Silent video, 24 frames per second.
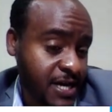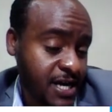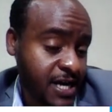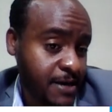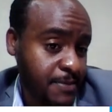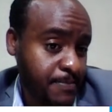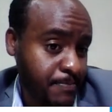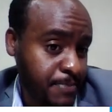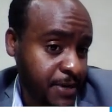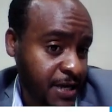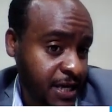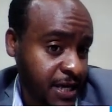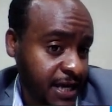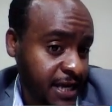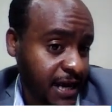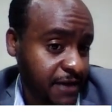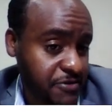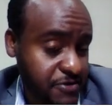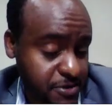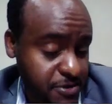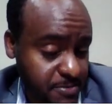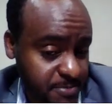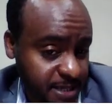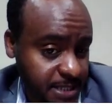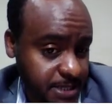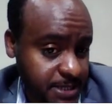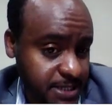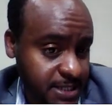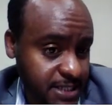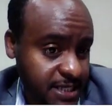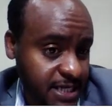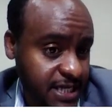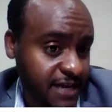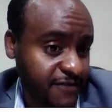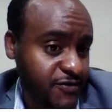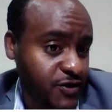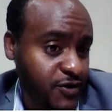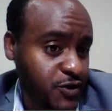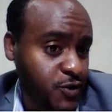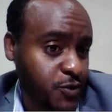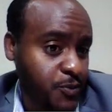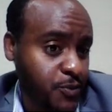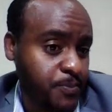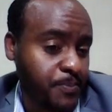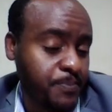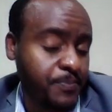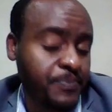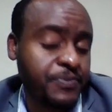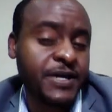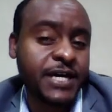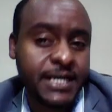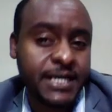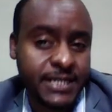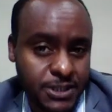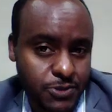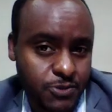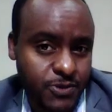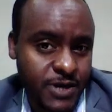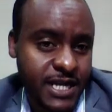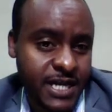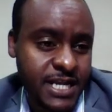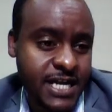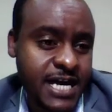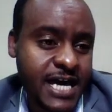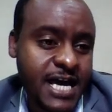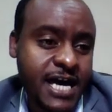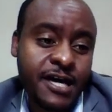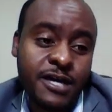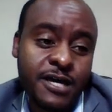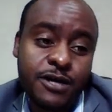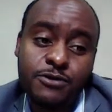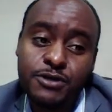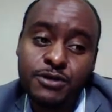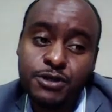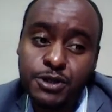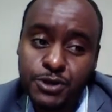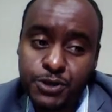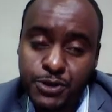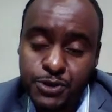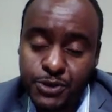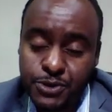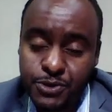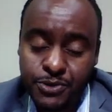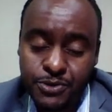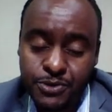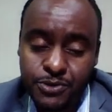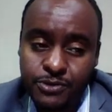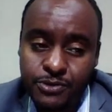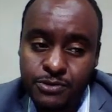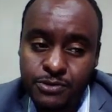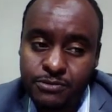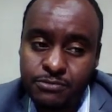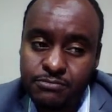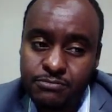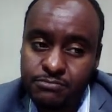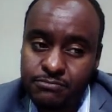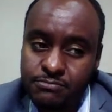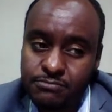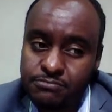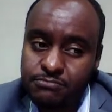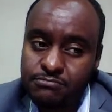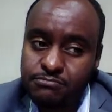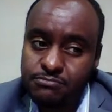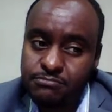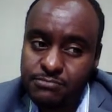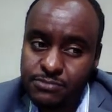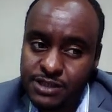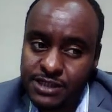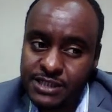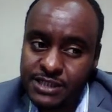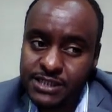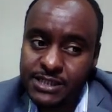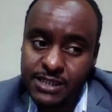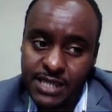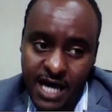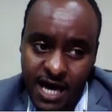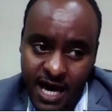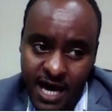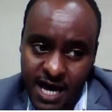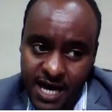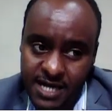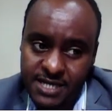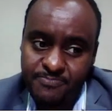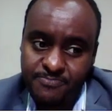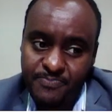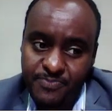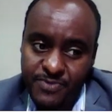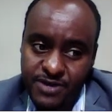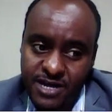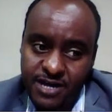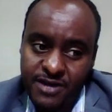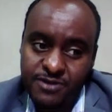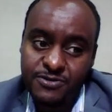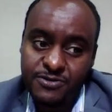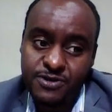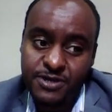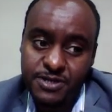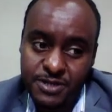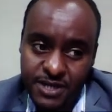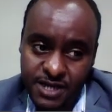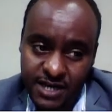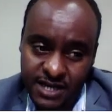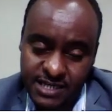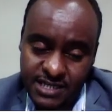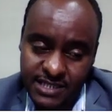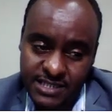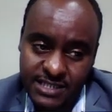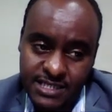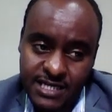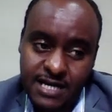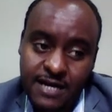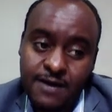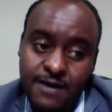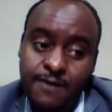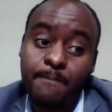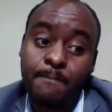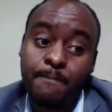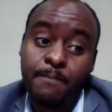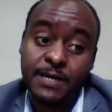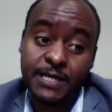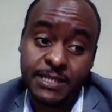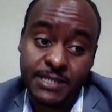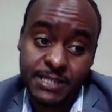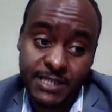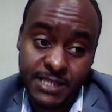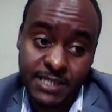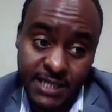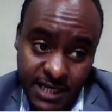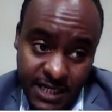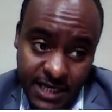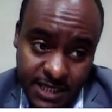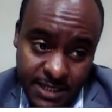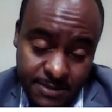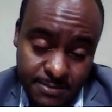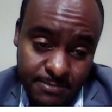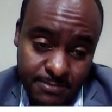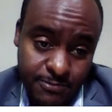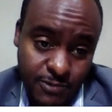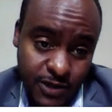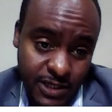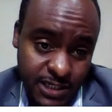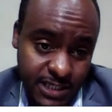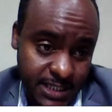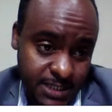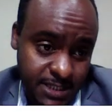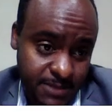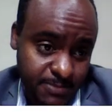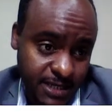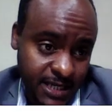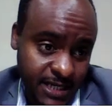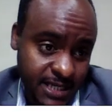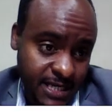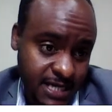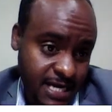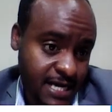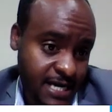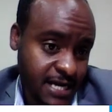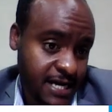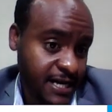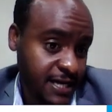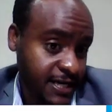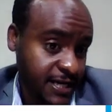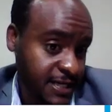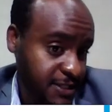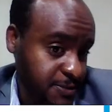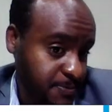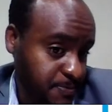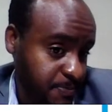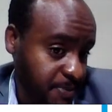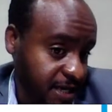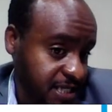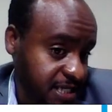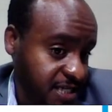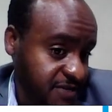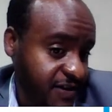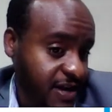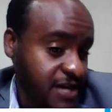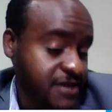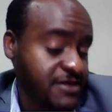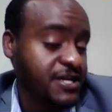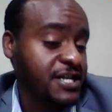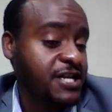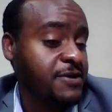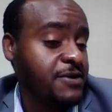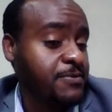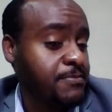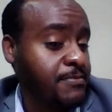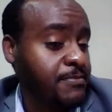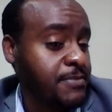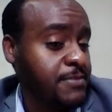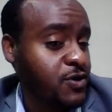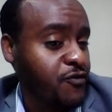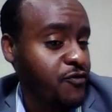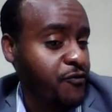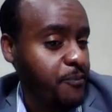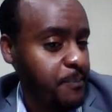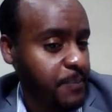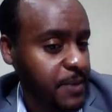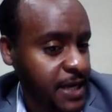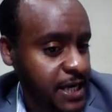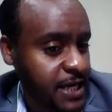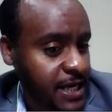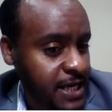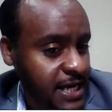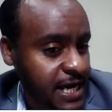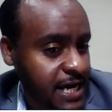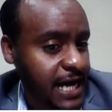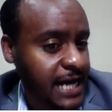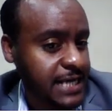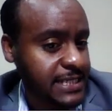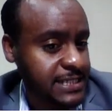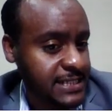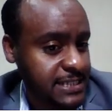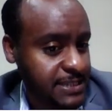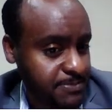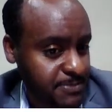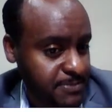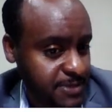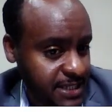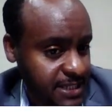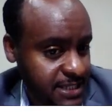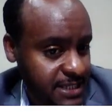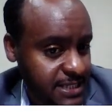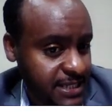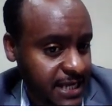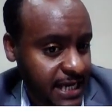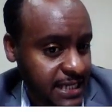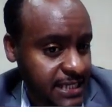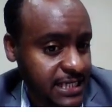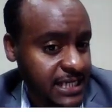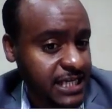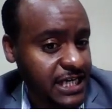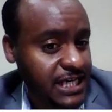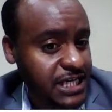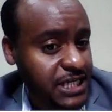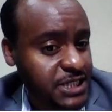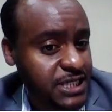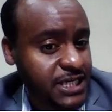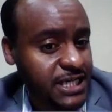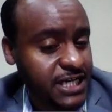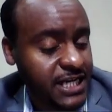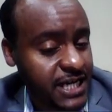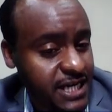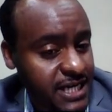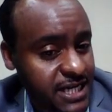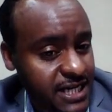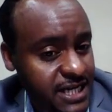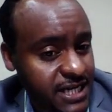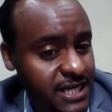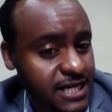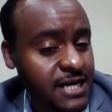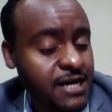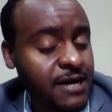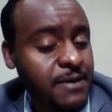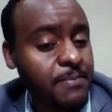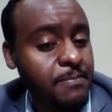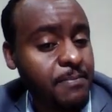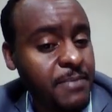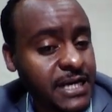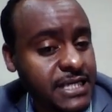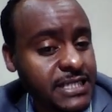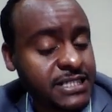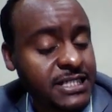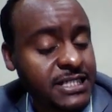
peer assessments, if you tick this one, you need to decide these things. Must grade. What does it mean? Specify the number of peer assessment that each learner must